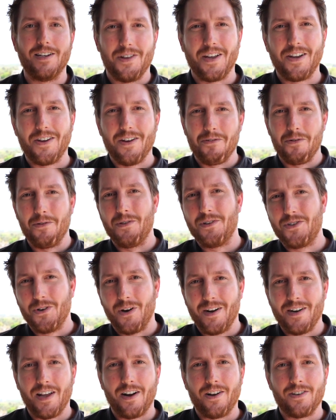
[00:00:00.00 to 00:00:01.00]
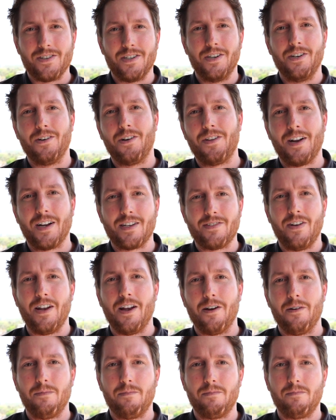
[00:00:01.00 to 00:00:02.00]
So thank you everyone that's joined, and I'll see you on the next
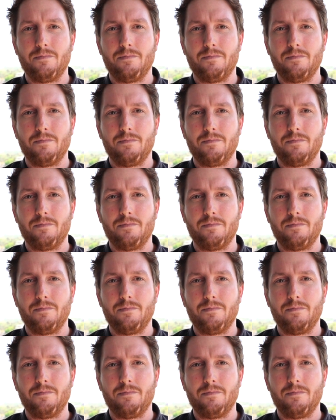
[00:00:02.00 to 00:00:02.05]
video.